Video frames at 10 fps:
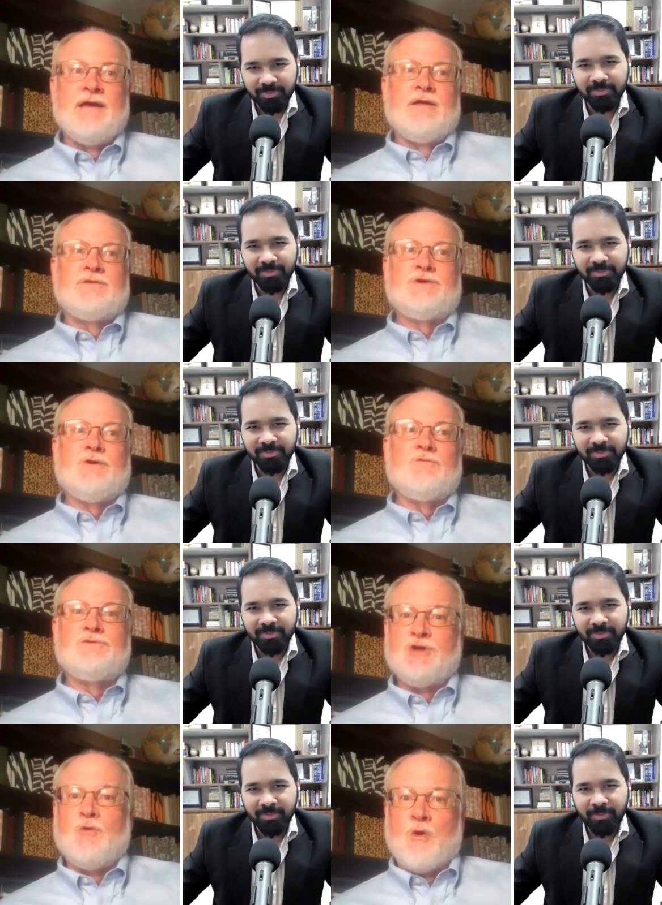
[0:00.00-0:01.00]
Speaker 1: to do
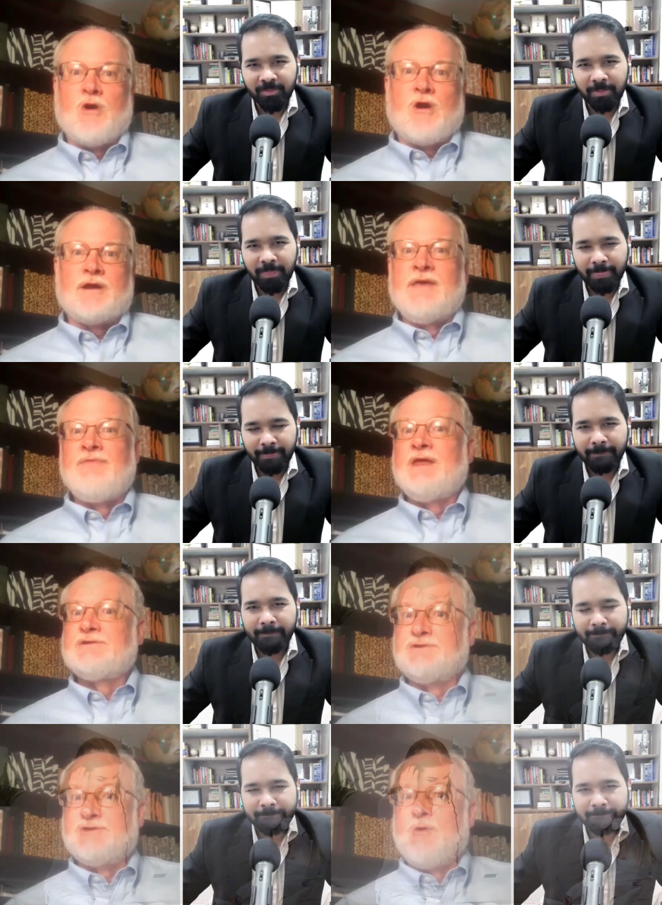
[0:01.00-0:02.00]
work and then to do